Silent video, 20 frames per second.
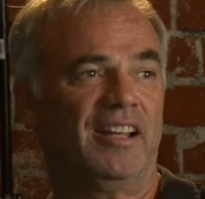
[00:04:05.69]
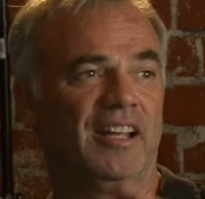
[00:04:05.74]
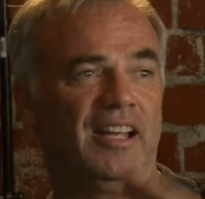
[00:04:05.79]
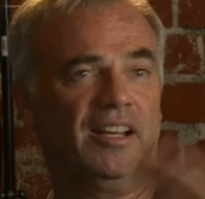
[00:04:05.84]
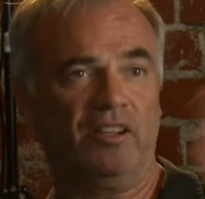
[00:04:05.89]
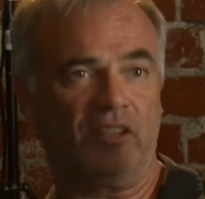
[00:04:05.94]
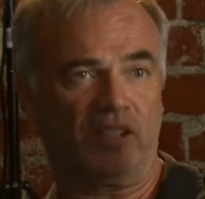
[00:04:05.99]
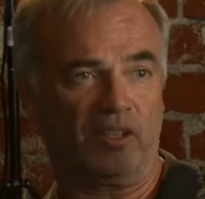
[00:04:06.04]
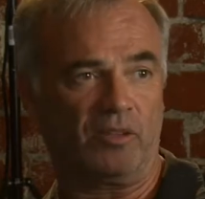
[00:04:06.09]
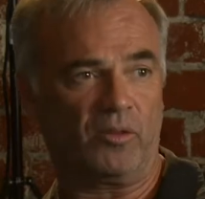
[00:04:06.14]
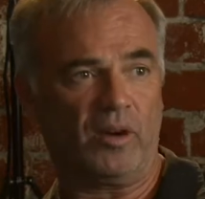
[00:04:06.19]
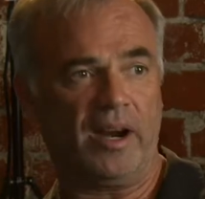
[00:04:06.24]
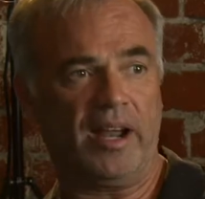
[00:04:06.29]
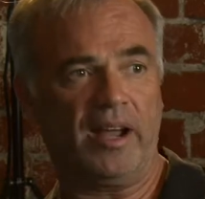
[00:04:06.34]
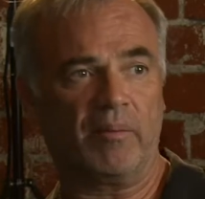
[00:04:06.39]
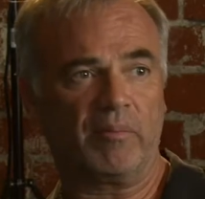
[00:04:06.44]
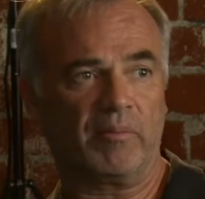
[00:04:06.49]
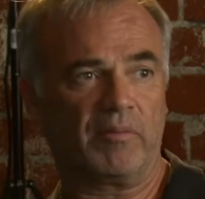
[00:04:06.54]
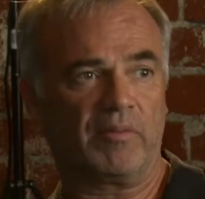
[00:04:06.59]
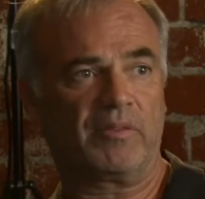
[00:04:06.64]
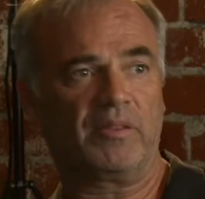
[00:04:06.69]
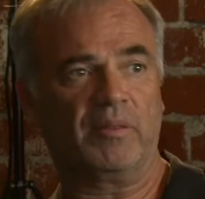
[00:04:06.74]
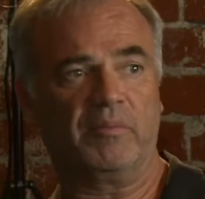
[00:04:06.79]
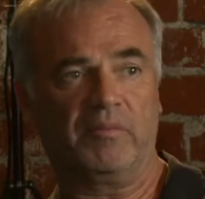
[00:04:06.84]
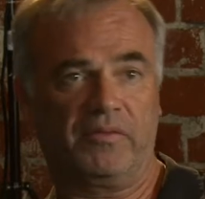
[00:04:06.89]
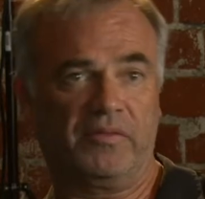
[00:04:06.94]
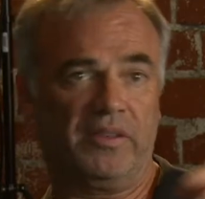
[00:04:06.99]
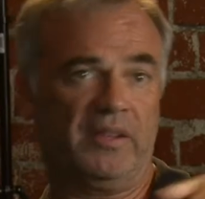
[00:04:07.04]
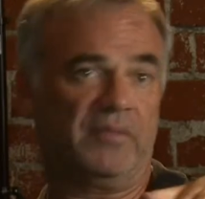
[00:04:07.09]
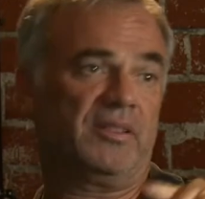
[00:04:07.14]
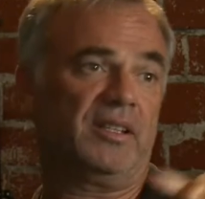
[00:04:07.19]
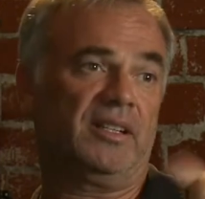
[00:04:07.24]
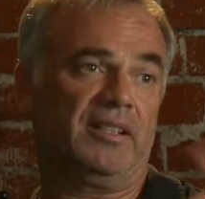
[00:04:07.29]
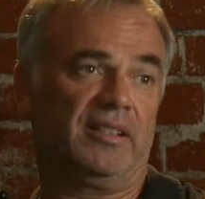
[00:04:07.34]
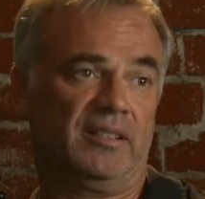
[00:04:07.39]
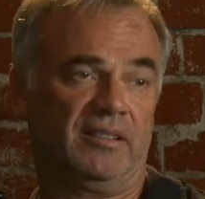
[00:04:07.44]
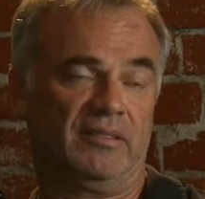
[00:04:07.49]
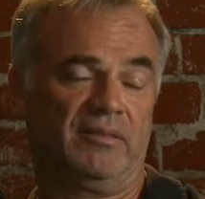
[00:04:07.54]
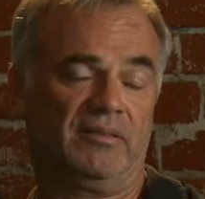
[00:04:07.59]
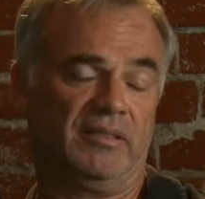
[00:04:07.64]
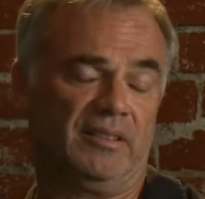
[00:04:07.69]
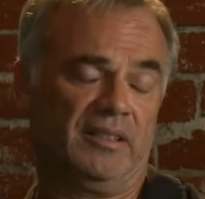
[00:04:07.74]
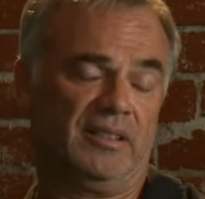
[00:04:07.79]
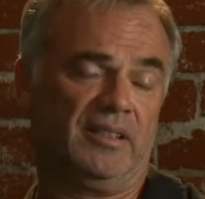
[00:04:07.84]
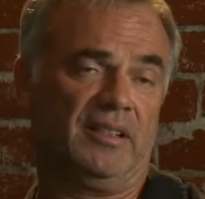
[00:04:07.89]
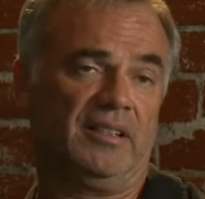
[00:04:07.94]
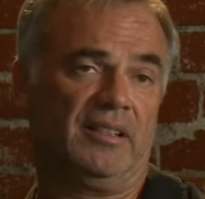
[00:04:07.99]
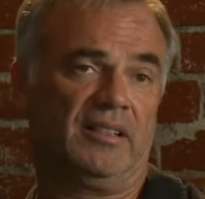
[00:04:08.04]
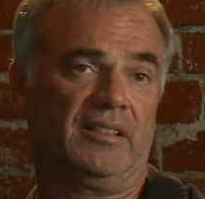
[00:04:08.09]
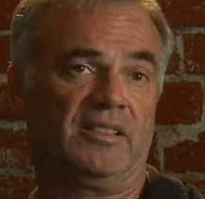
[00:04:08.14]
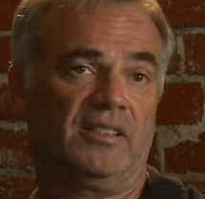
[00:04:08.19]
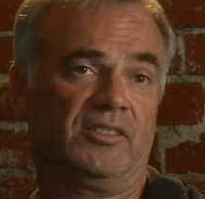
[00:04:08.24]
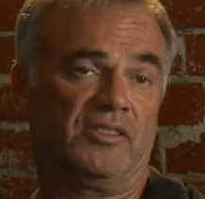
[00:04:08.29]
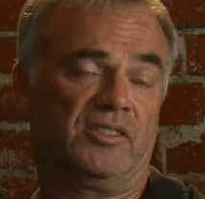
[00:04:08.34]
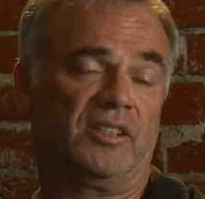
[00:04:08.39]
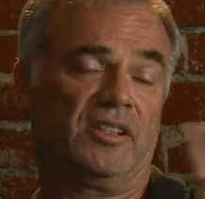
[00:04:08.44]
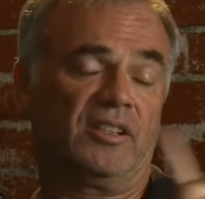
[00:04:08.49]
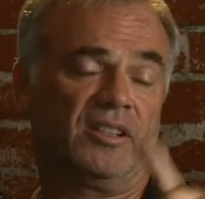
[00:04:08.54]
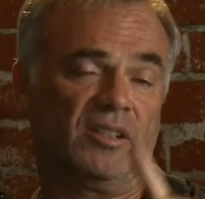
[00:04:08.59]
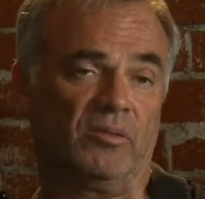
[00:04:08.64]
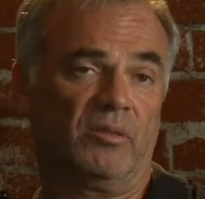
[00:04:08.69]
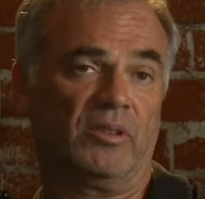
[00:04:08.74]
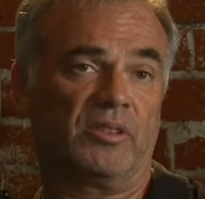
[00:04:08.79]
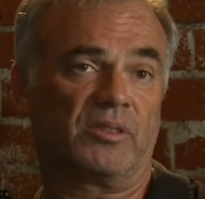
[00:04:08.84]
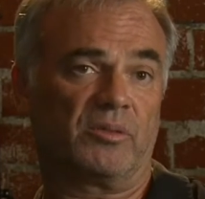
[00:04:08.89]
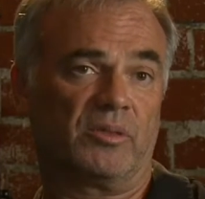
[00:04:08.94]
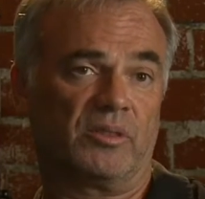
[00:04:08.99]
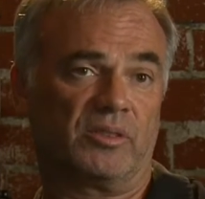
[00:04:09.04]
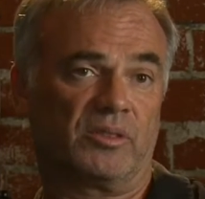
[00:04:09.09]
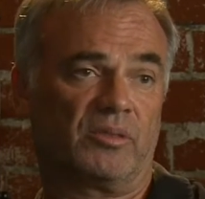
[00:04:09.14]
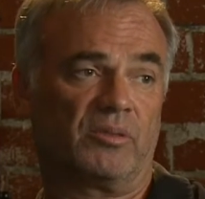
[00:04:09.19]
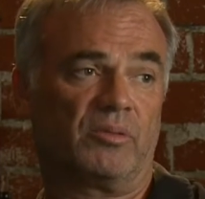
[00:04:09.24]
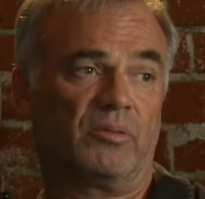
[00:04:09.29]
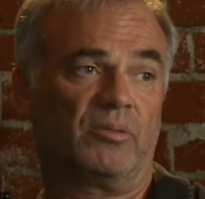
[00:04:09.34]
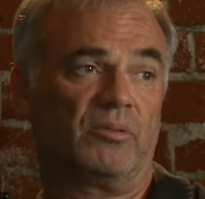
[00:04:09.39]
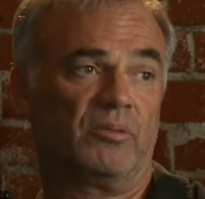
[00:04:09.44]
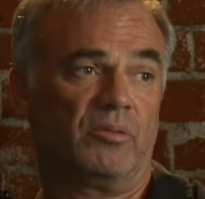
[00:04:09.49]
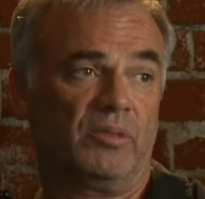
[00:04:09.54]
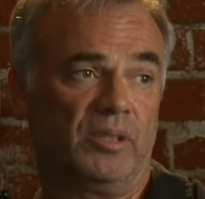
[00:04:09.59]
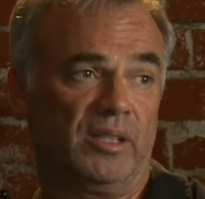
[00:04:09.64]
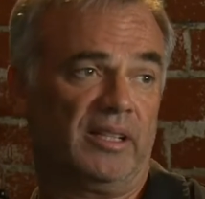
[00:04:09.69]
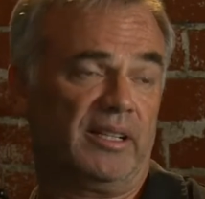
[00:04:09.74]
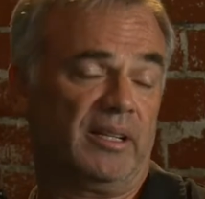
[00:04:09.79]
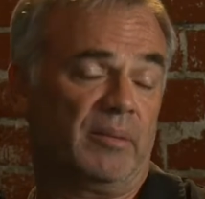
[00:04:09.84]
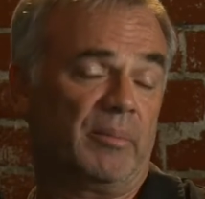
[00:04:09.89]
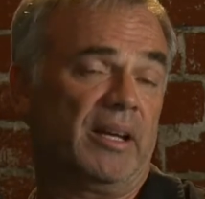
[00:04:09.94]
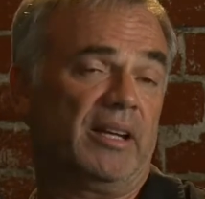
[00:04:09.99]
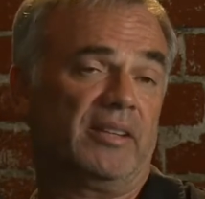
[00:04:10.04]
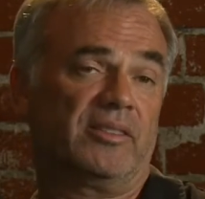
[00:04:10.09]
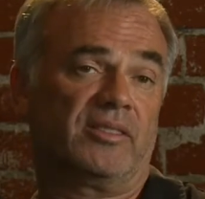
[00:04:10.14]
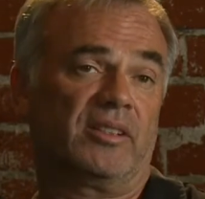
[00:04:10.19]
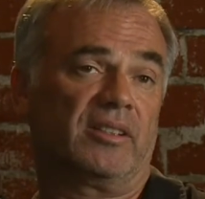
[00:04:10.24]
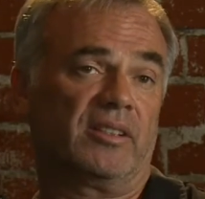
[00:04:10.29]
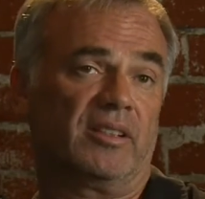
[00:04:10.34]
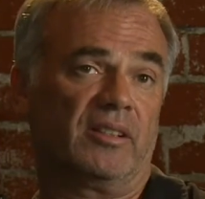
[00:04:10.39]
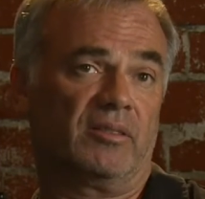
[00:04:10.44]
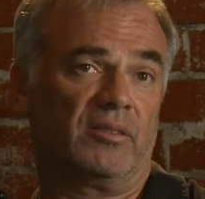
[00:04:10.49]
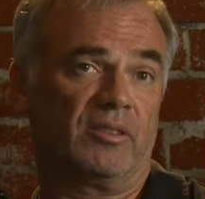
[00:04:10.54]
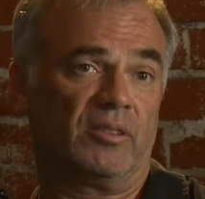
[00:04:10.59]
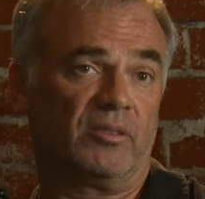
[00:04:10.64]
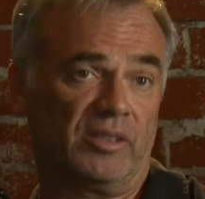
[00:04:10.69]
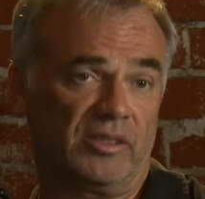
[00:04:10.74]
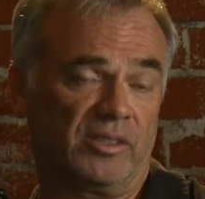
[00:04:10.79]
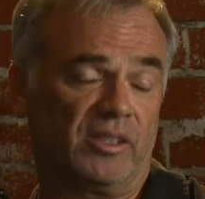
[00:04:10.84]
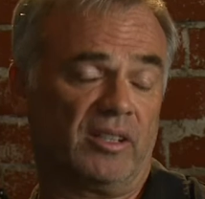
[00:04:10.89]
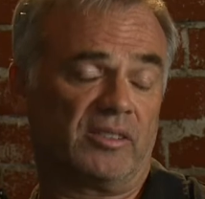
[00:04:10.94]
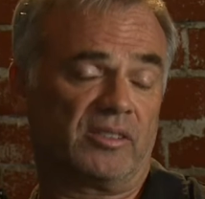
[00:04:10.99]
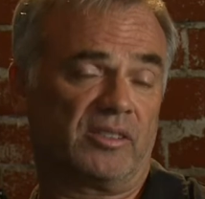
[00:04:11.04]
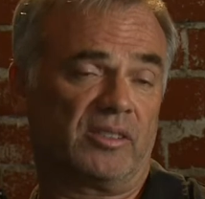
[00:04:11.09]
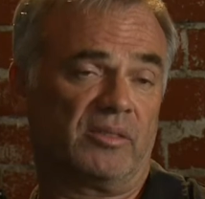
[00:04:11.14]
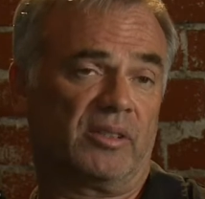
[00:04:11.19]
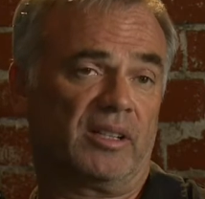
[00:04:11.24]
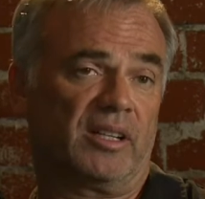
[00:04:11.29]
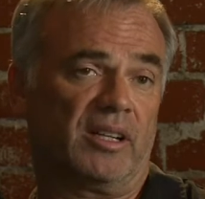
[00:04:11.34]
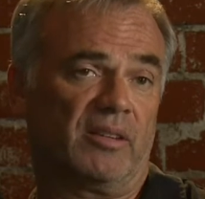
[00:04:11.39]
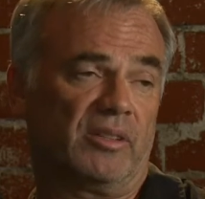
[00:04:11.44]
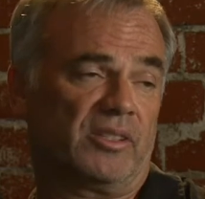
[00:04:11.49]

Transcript: and you can ramp from 50 to 0, which was really amazing, the results that we got.